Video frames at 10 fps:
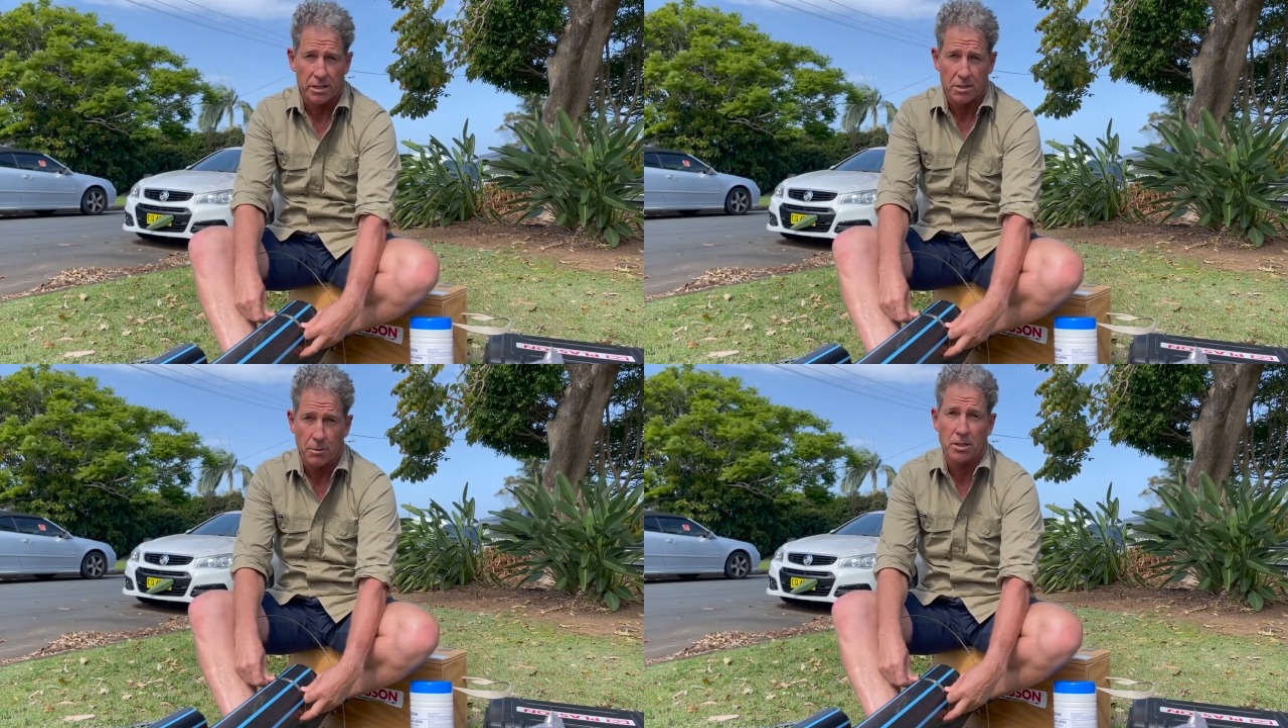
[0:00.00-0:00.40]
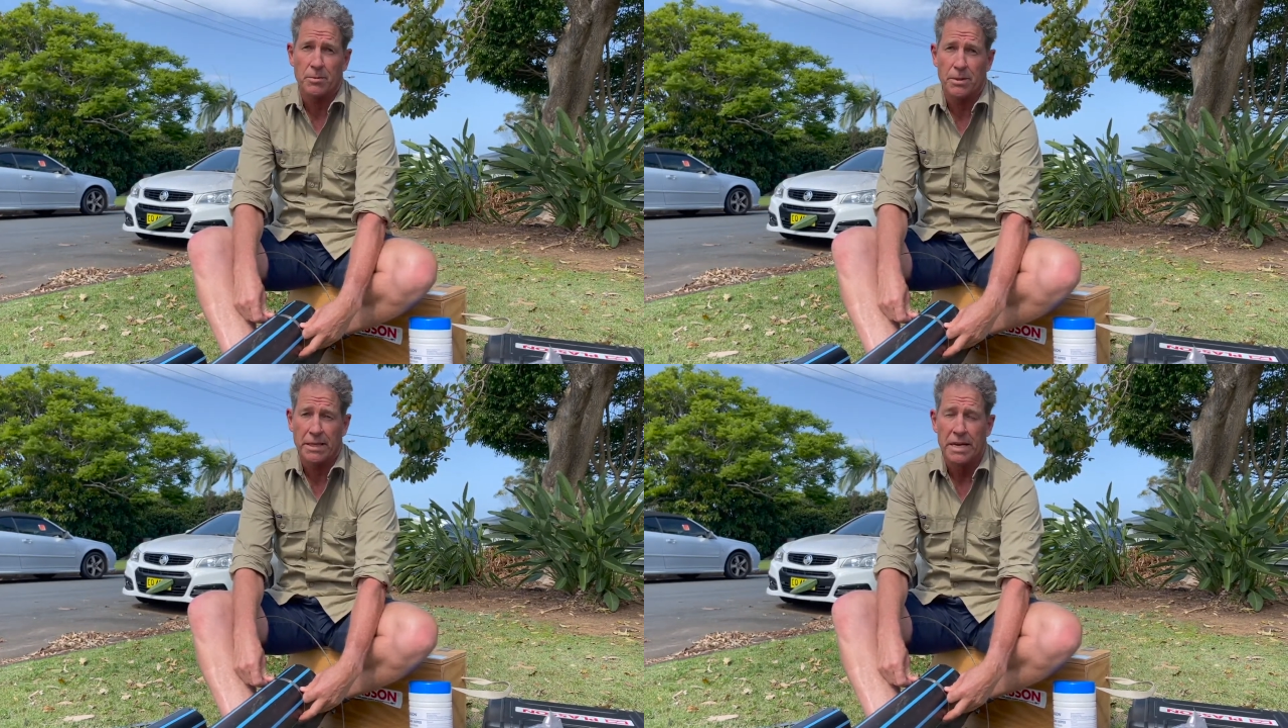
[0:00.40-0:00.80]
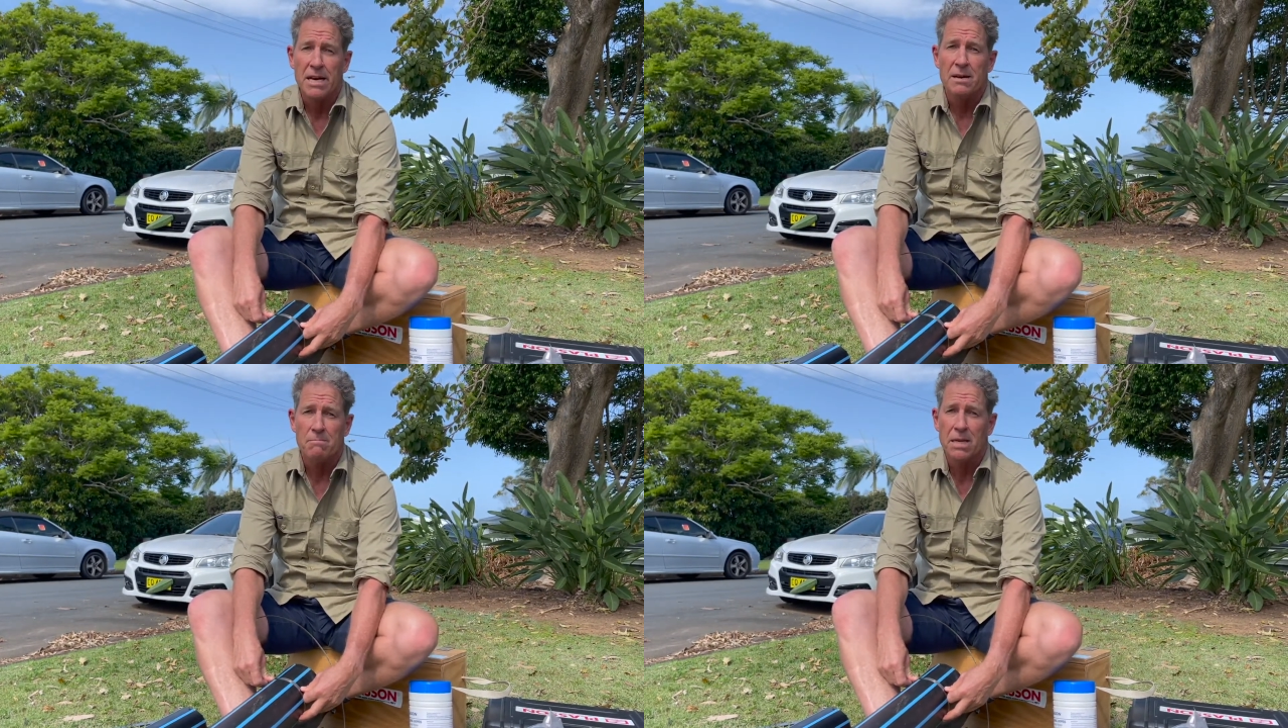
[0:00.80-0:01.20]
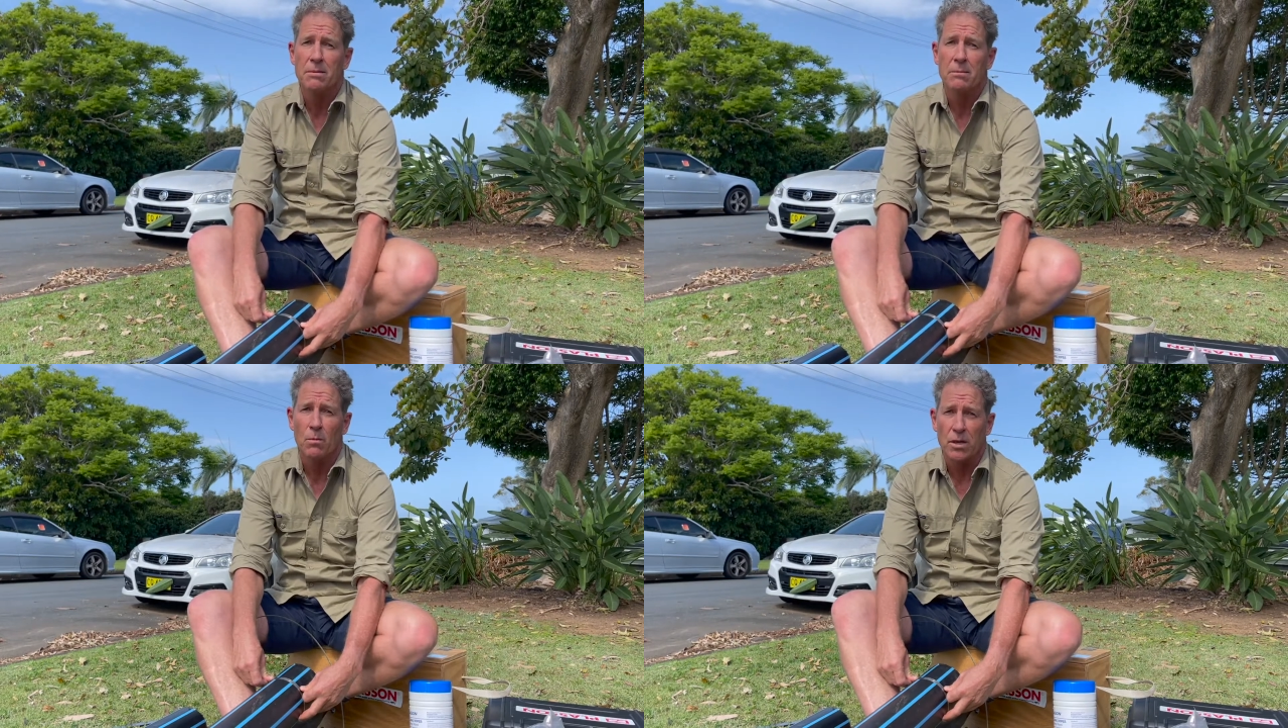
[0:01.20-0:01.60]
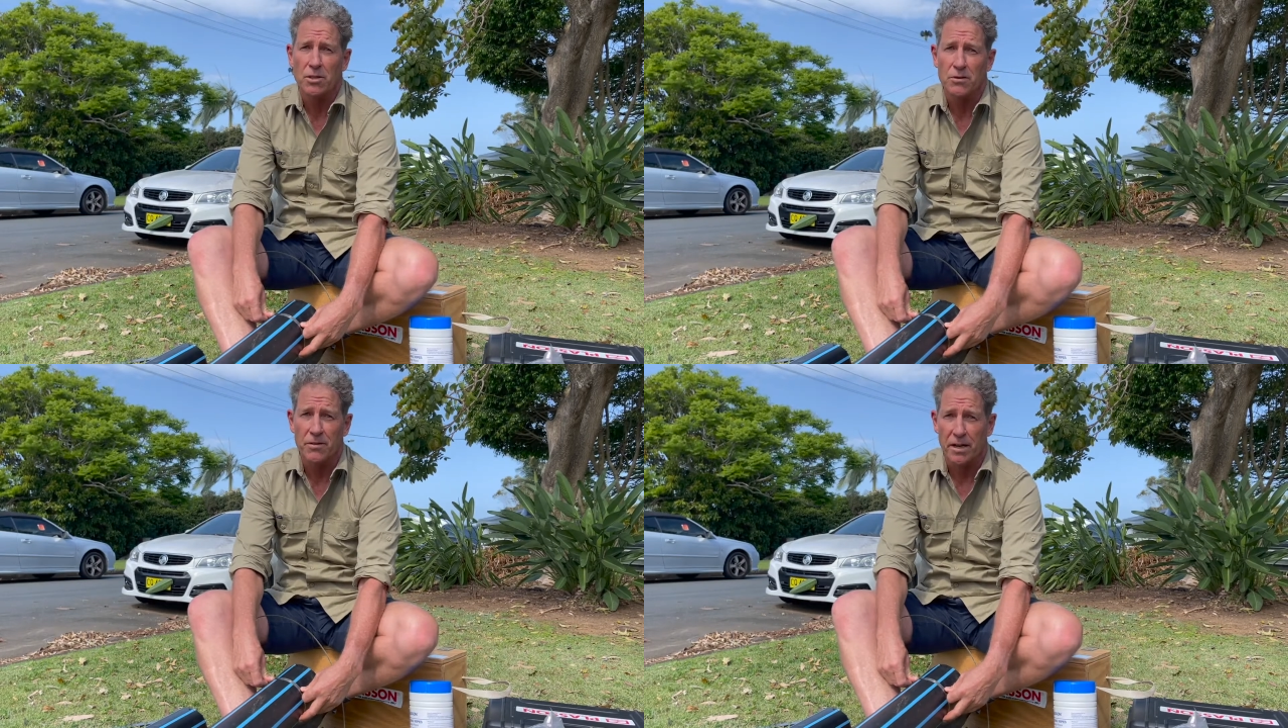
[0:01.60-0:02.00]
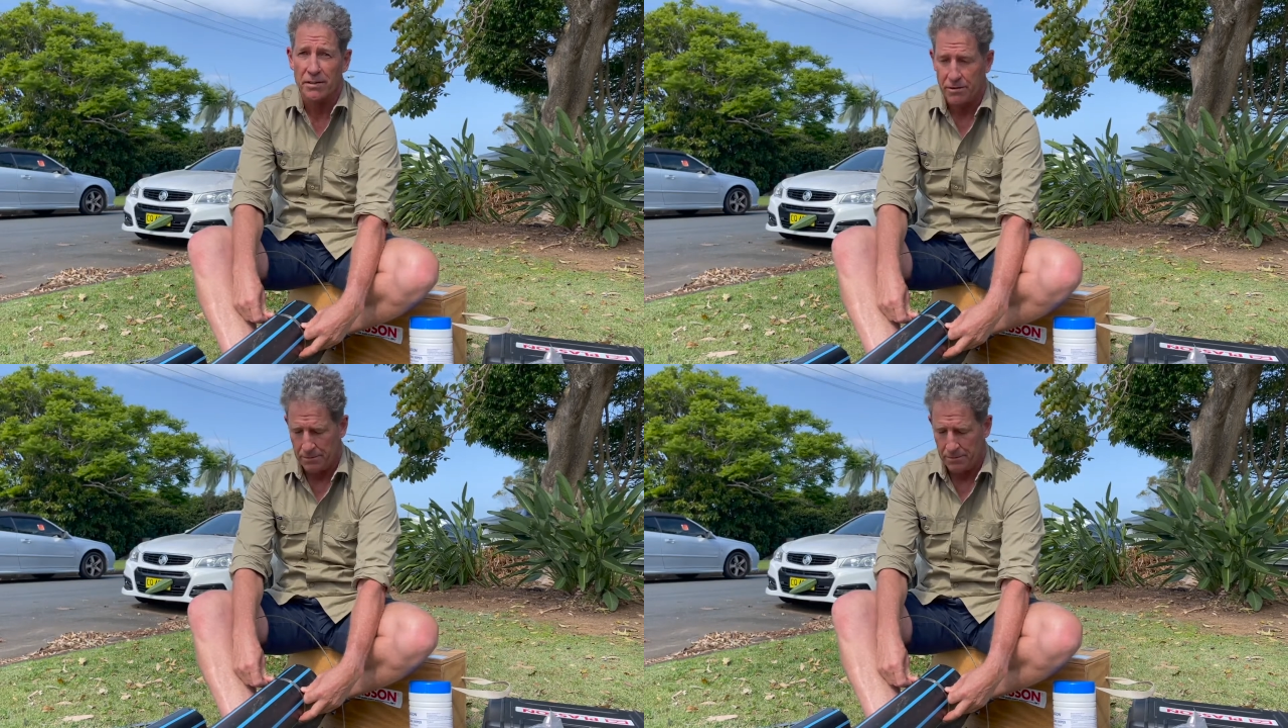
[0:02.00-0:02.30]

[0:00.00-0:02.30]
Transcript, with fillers: It's supposed to be minimum 125.